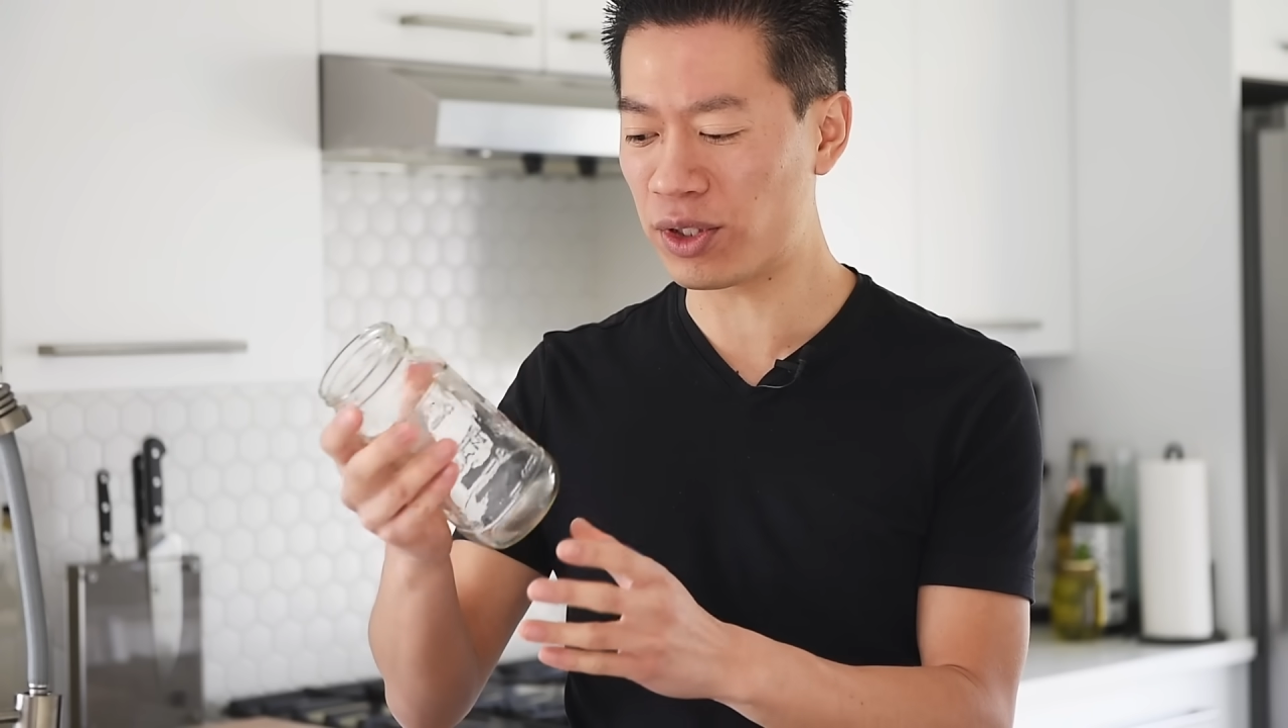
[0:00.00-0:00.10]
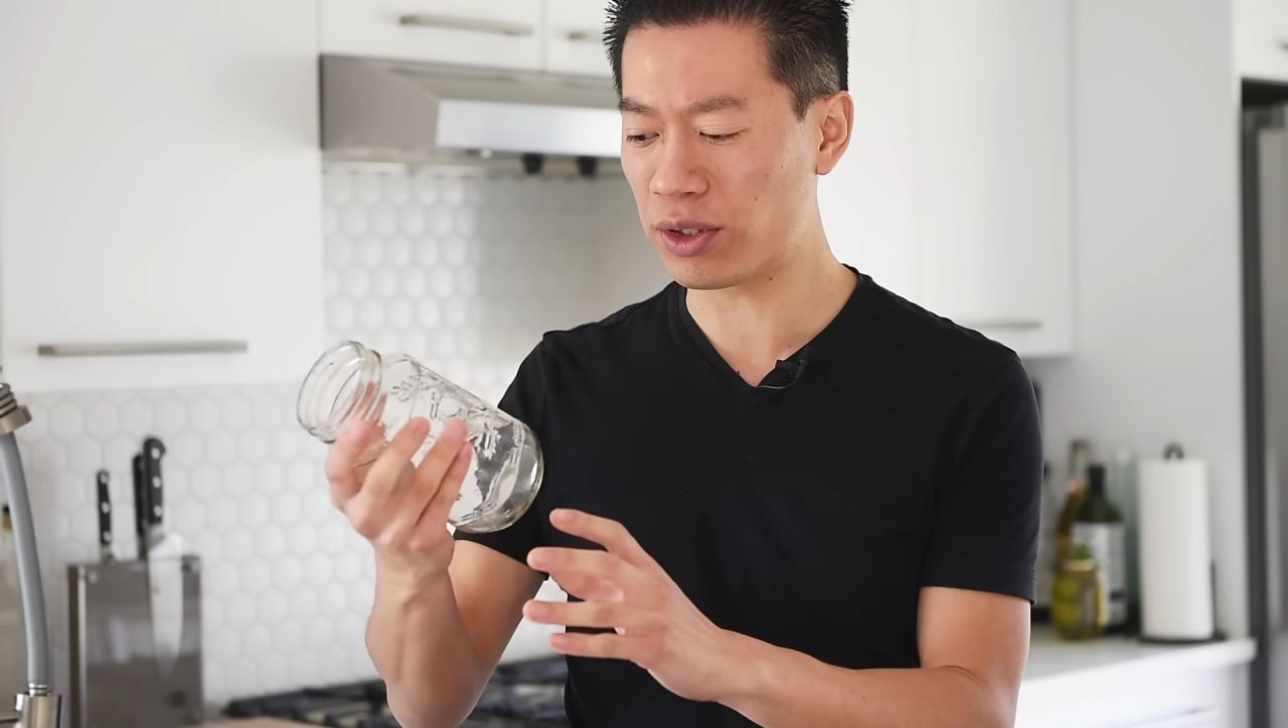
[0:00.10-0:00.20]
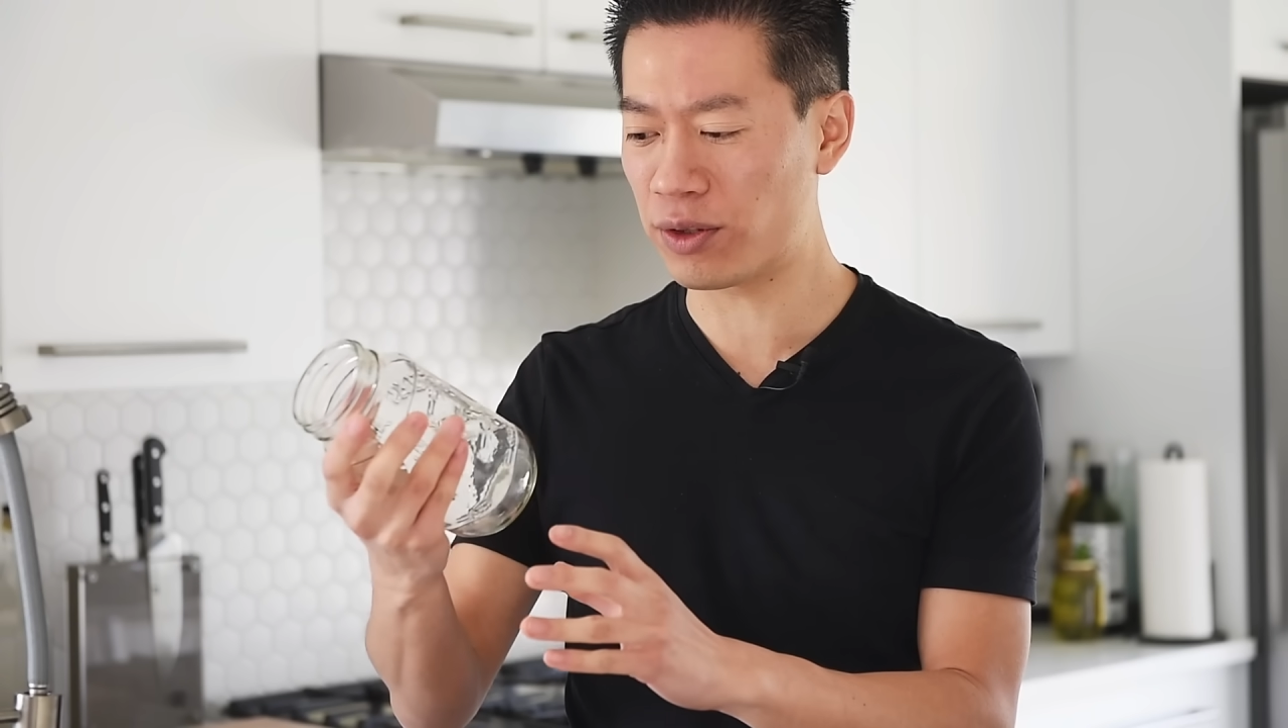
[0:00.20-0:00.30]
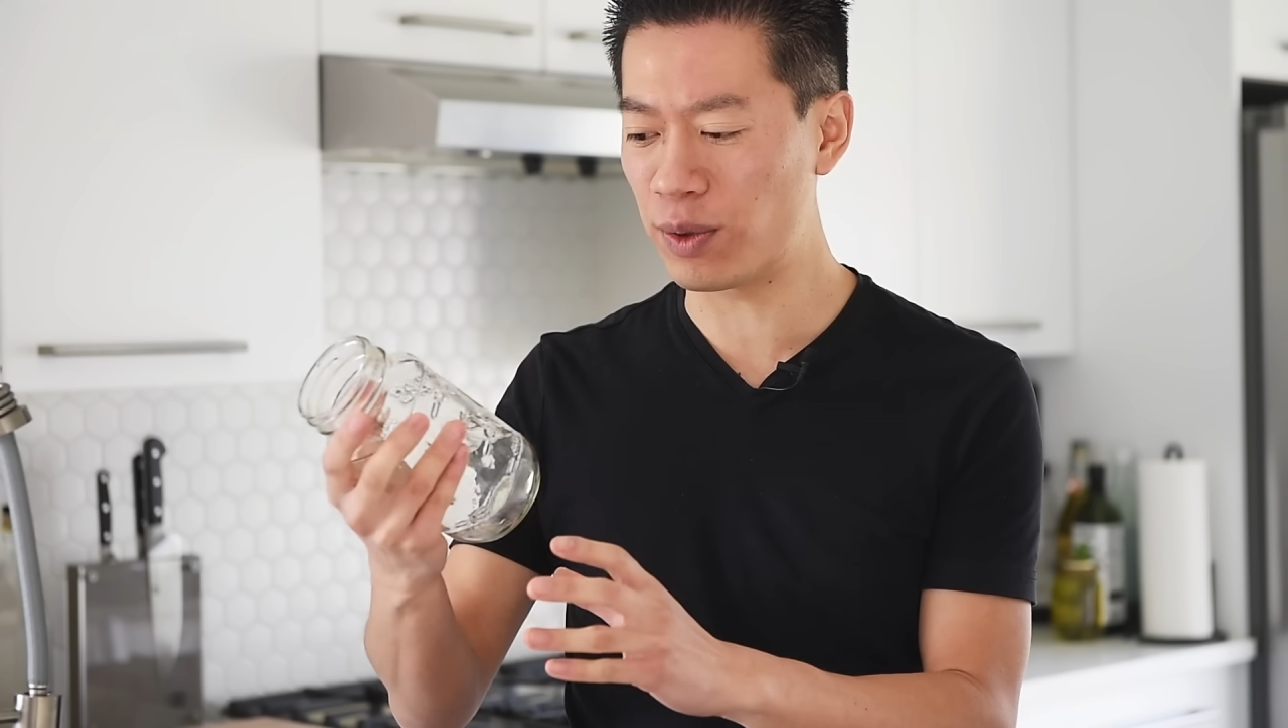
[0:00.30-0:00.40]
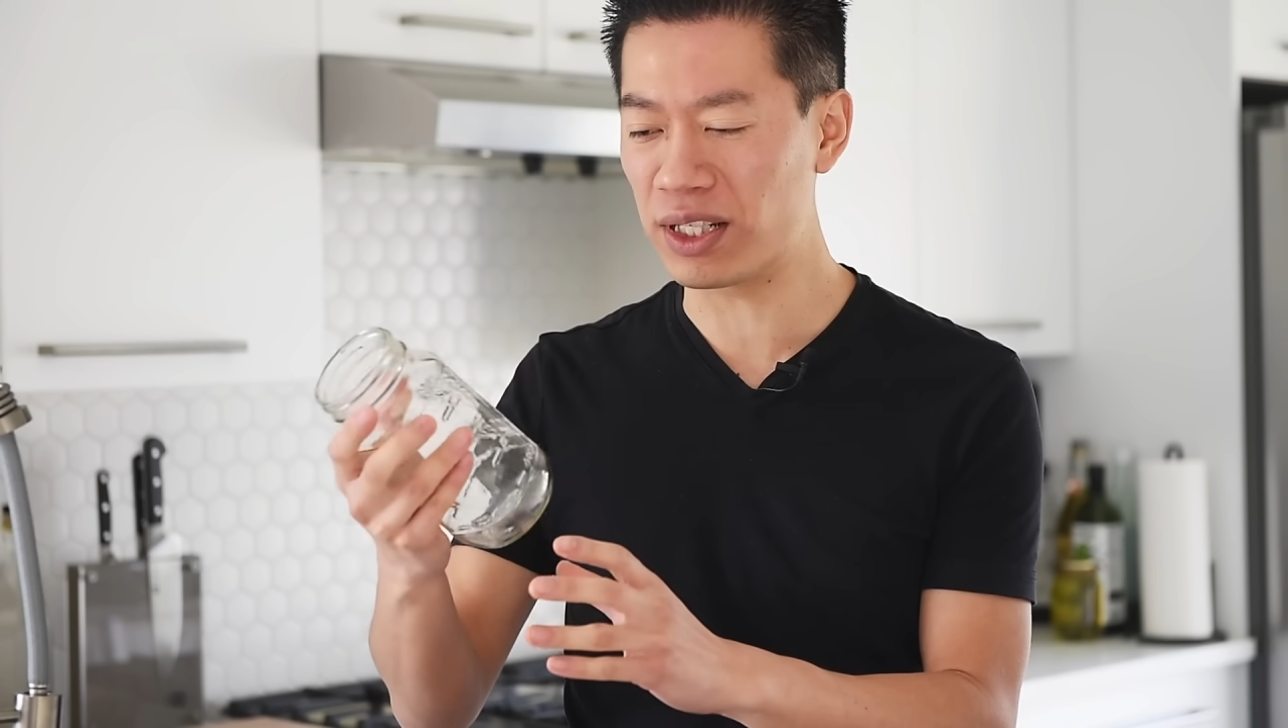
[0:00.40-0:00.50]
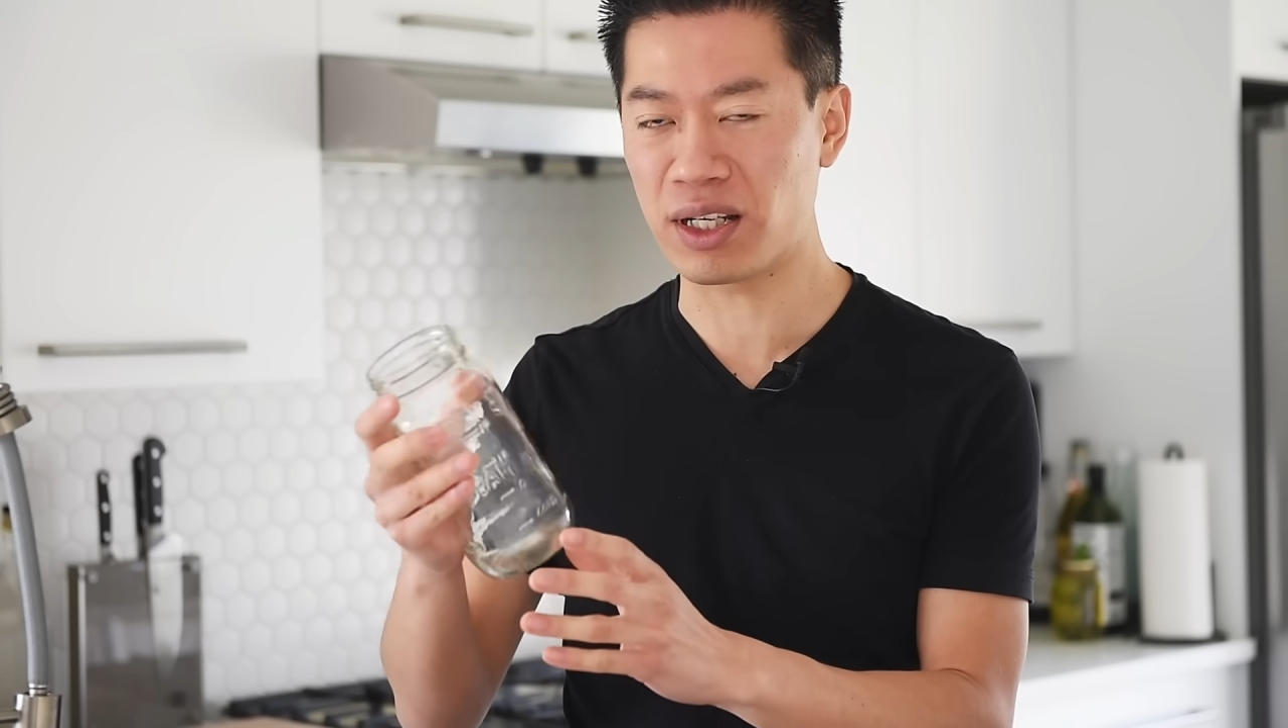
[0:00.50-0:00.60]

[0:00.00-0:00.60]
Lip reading: 3